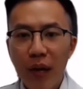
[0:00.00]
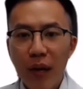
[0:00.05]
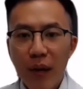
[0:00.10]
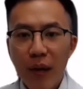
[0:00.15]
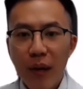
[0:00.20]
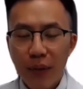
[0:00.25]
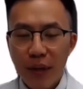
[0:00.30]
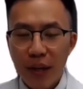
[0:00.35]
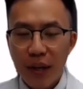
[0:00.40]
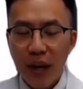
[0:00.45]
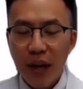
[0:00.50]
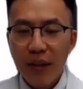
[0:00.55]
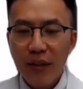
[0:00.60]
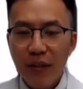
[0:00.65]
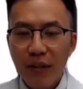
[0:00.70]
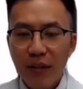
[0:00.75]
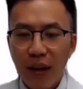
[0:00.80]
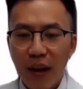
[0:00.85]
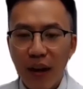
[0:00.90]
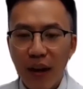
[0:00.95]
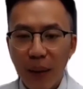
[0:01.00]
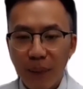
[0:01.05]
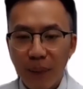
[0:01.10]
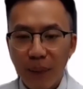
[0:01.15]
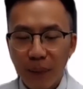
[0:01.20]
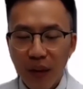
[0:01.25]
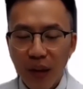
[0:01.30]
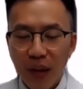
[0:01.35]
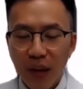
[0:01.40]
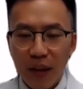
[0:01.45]
because
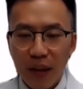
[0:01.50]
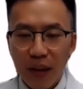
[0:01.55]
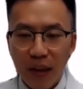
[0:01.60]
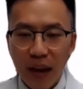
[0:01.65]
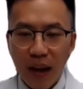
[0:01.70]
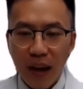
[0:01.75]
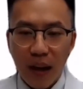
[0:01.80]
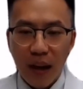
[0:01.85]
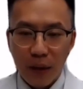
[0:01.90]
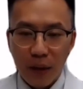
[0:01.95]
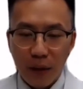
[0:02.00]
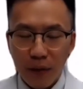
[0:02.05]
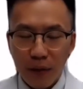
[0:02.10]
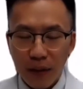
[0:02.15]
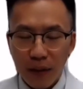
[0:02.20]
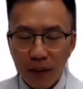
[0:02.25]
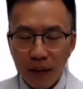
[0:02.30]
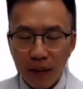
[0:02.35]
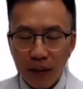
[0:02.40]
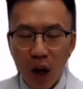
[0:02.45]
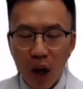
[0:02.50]
the